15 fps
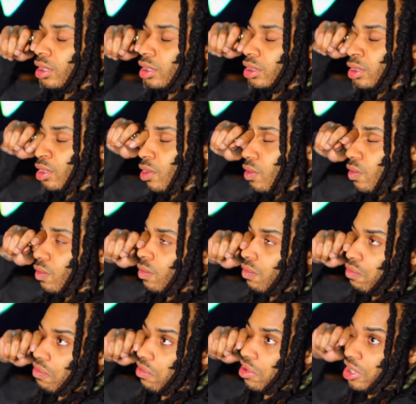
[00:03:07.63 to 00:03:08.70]
So
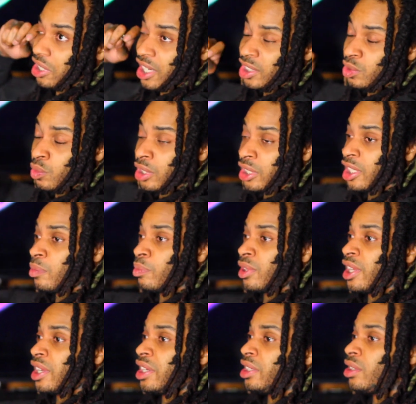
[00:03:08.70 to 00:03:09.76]
that's what get
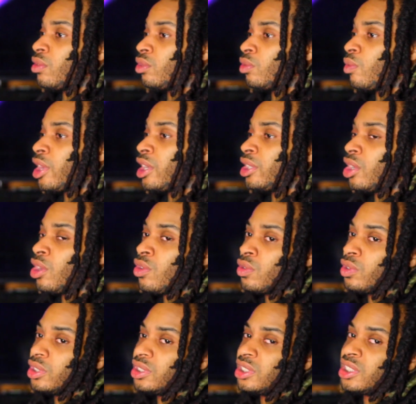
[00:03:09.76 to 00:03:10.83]
played on the radio
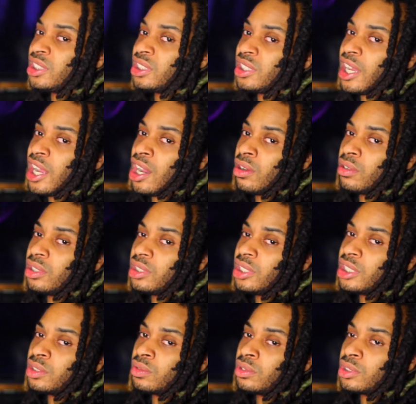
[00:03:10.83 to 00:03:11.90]
and sent out, and
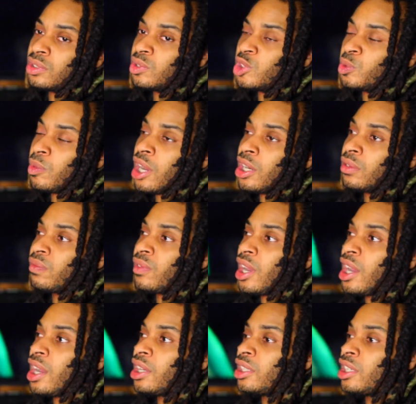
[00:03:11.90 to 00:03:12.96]
that's what's on
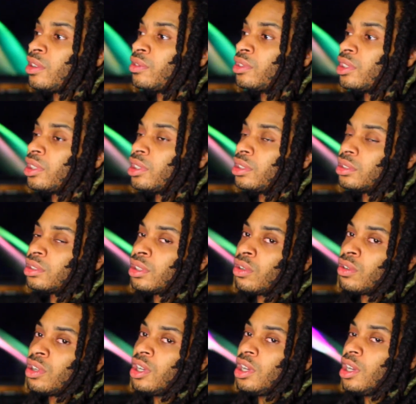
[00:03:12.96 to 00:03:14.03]
Spotify and everything. So